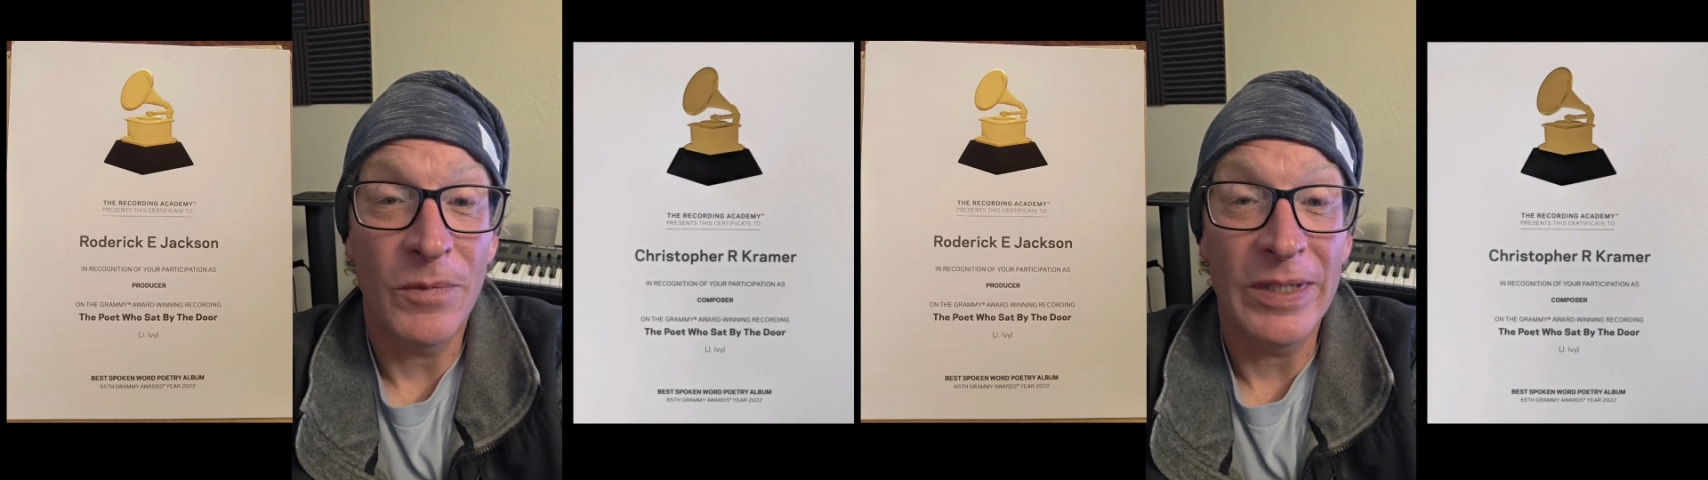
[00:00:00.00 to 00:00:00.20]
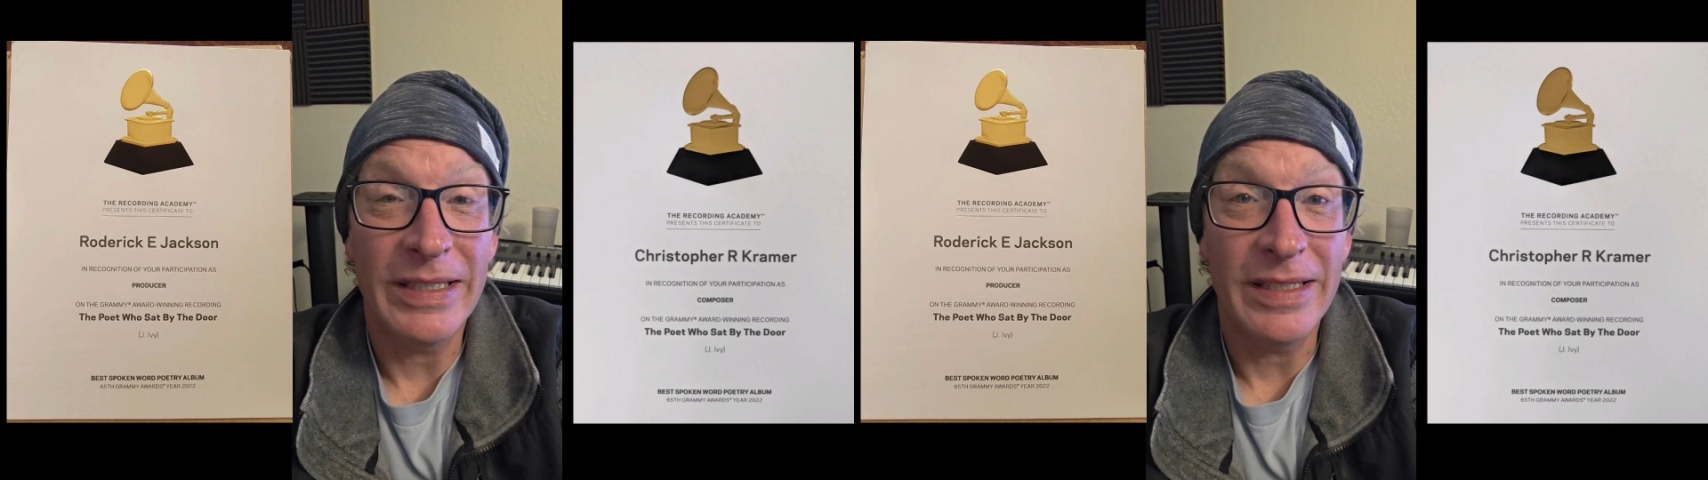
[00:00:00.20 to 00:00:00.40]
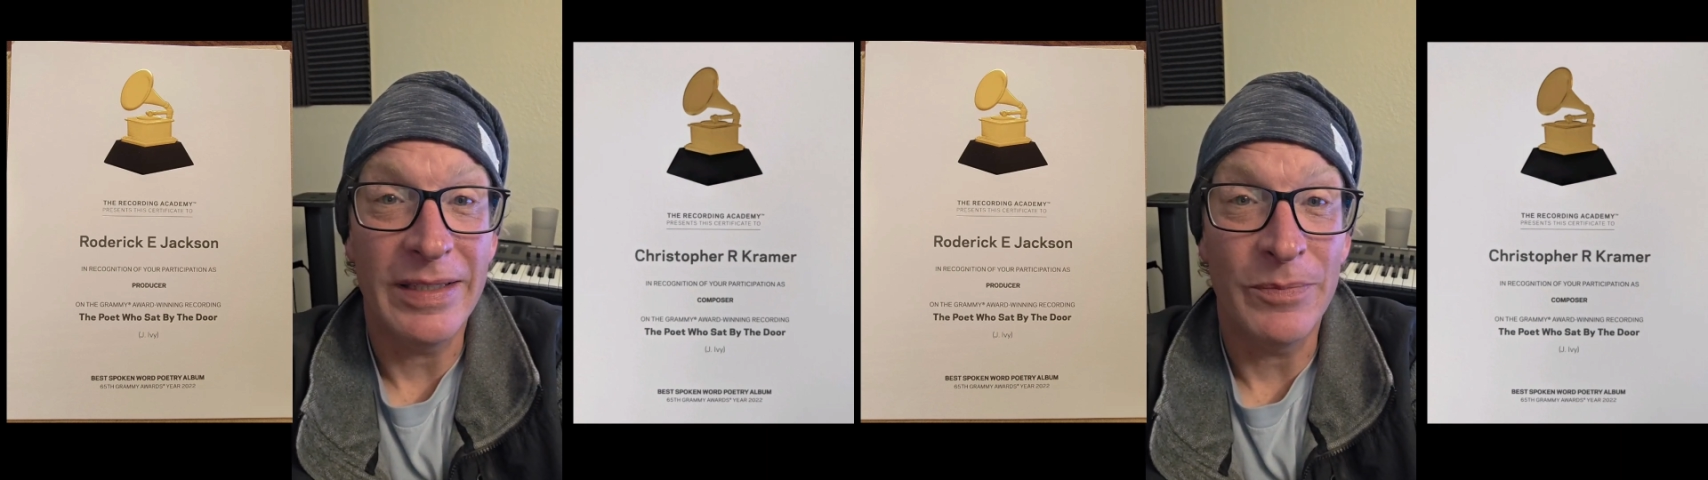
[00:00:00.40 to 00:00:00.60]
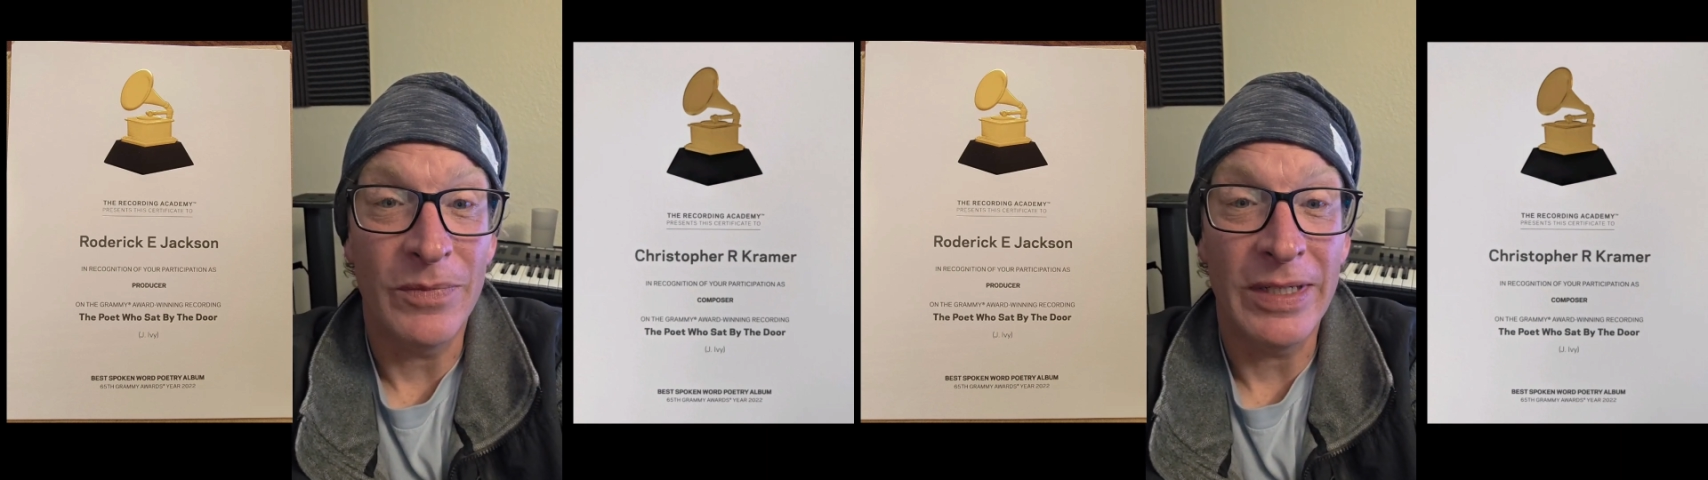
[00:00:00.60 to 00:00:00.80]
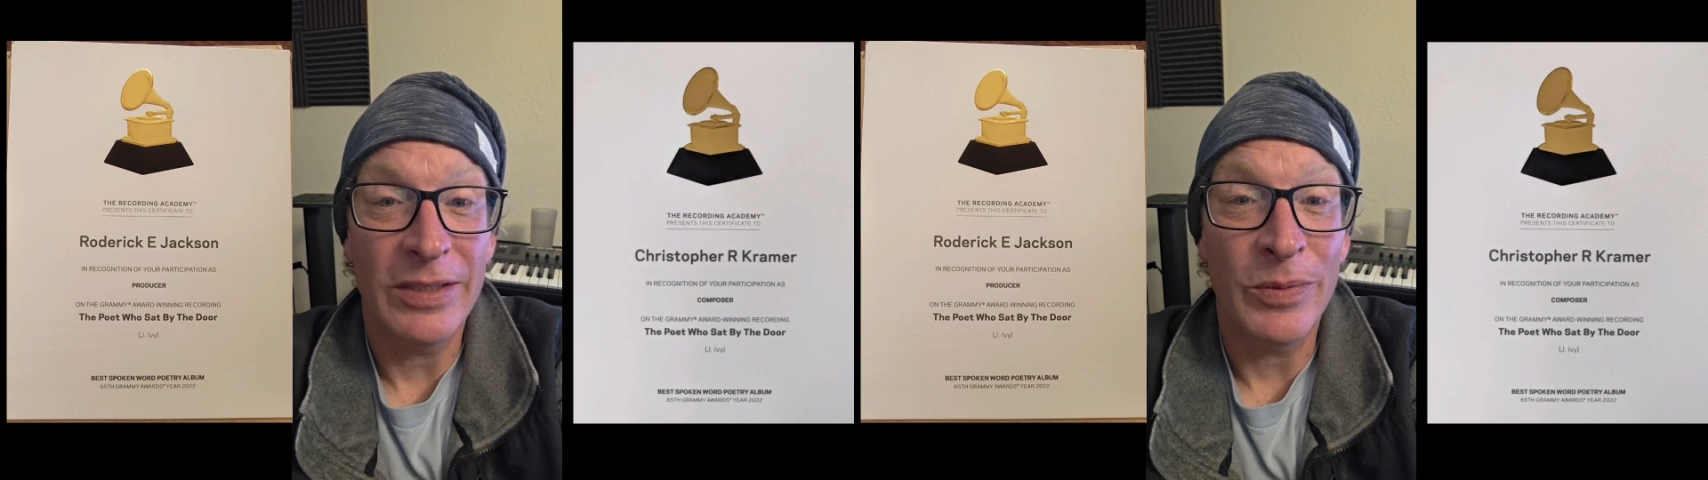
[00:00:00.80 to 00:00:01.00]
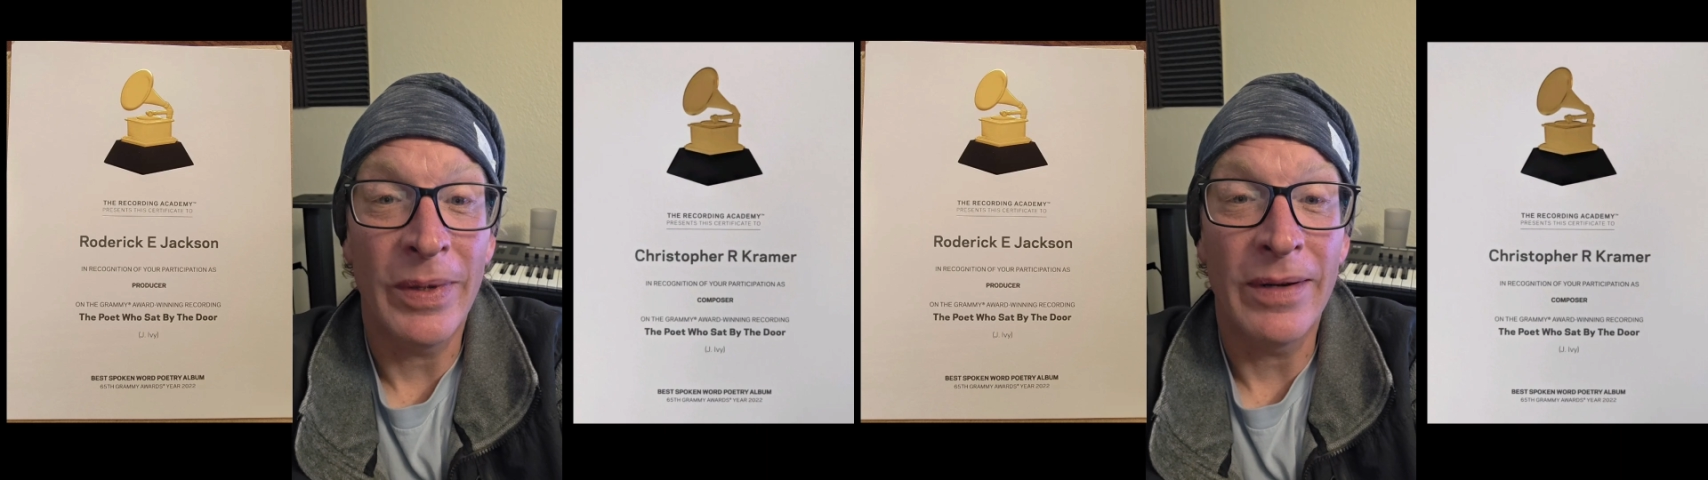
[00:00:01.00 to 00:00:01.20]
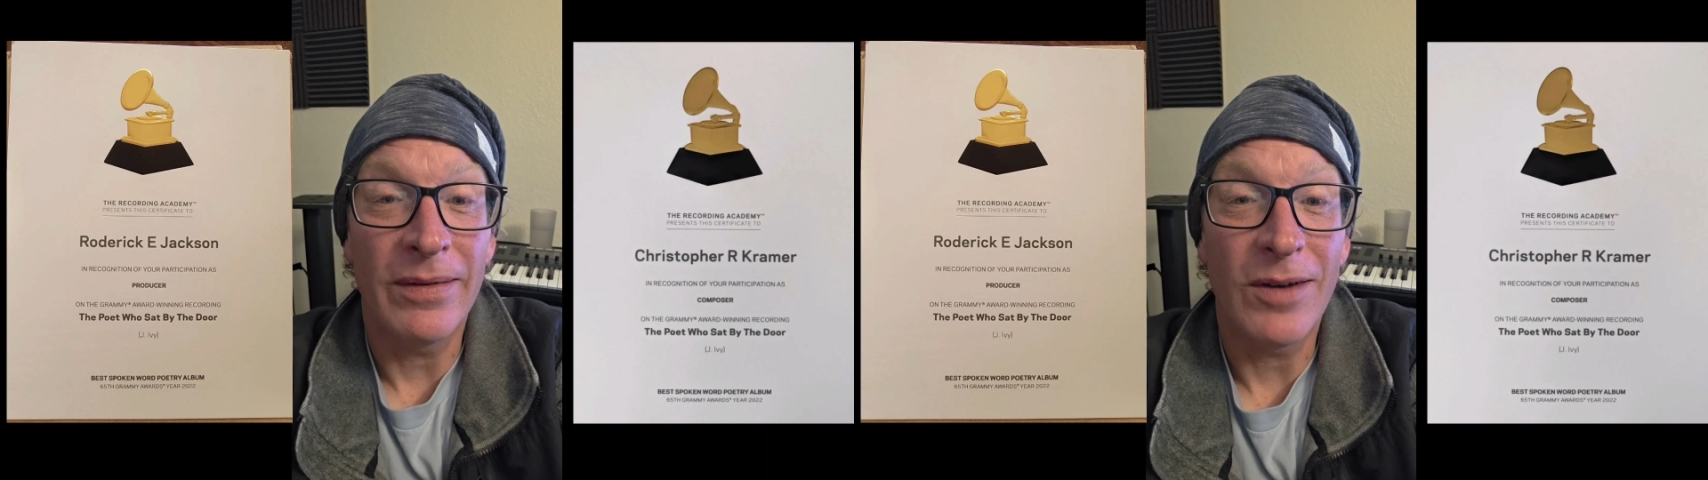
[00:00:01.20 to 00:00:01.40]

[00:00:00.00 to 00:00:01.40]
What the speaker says: which is instrumental,